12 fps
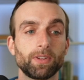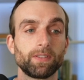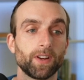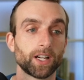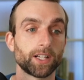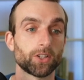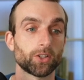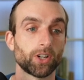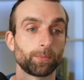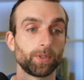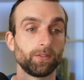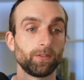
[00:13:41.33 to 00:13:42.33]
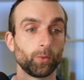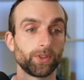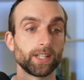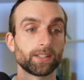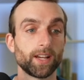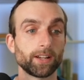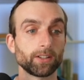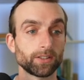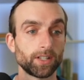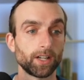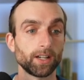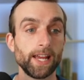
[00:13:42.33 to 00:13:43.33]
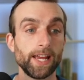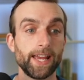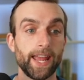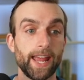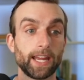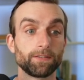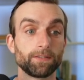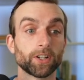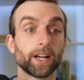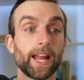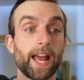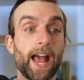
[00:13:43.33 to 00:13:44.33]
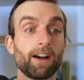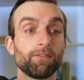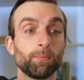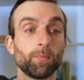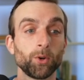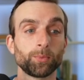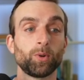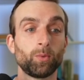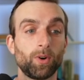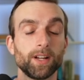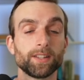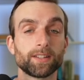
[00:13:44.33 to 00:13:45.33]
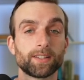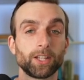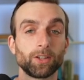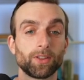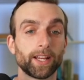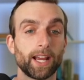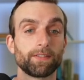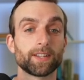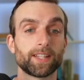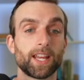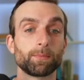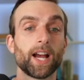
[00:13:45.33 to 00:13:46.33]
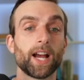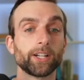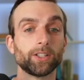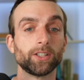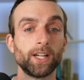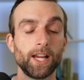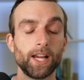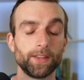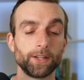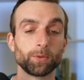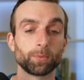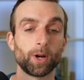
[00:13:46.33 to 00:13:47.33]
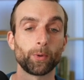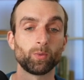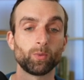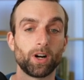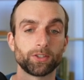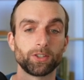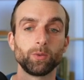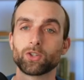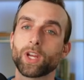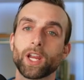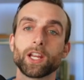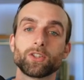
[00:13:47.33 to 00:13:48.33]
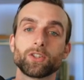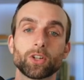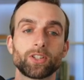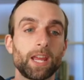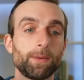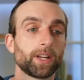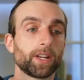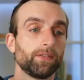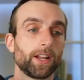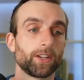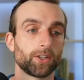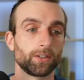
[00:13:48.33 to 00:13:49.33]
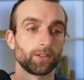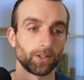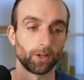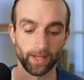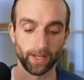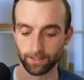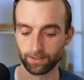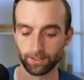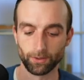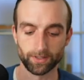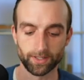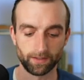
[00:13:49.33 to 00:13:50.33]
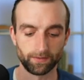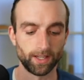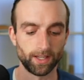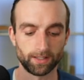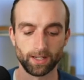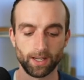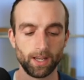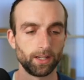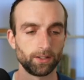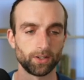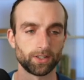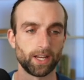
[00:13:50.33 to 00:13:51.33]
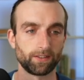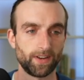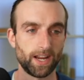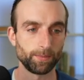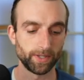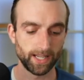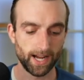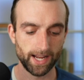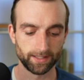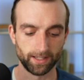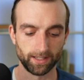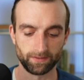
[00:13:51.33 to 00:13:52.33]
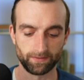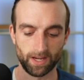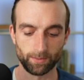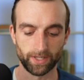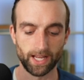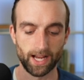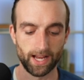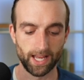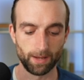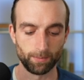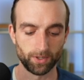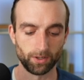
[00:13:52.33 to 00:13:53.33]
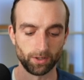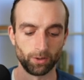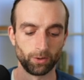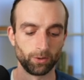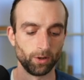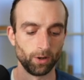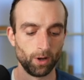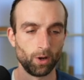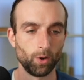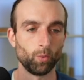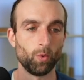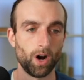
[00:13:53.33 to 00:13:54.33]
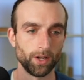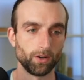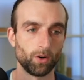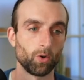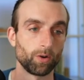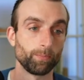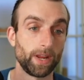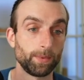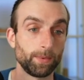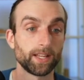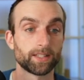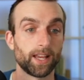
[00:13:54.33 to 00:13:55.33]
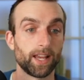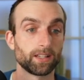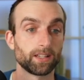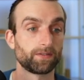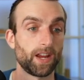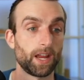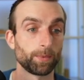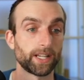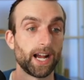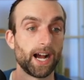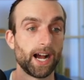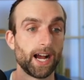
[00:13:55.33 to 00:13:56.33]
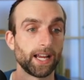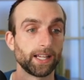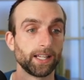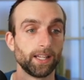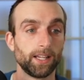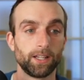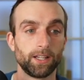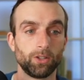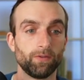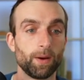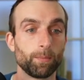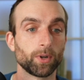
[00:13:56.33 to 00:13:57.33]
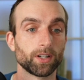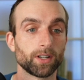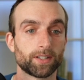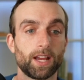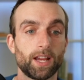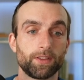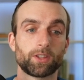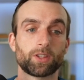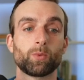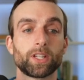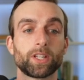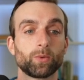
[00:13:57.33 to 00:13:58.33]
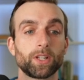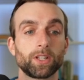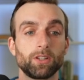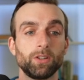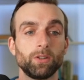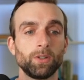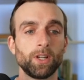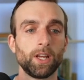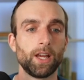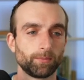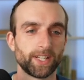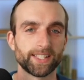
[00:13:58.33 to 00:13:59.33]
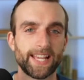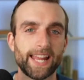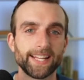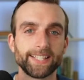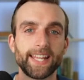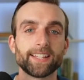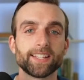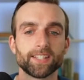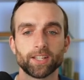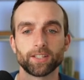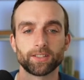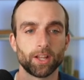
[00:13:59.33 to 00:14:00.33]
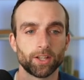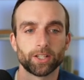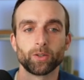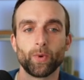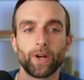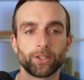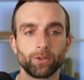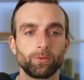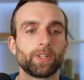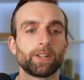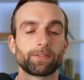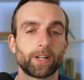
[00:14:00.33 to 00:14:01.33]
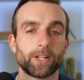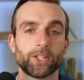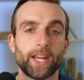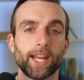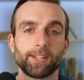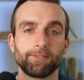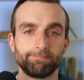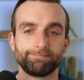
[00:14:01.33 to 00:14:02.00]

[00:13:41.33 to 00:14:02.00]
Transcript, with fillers: be very descriptive with these titles here. And if you're going to have multiple ones that you think have the same title, then you probably want to change your naming convention so that, you know, instead of this just saying Family Guy, it says Family Guy episode one, or maybe it says Family Guy November seventh, twenty twenty-two, because adding date is another good way to differentiate it.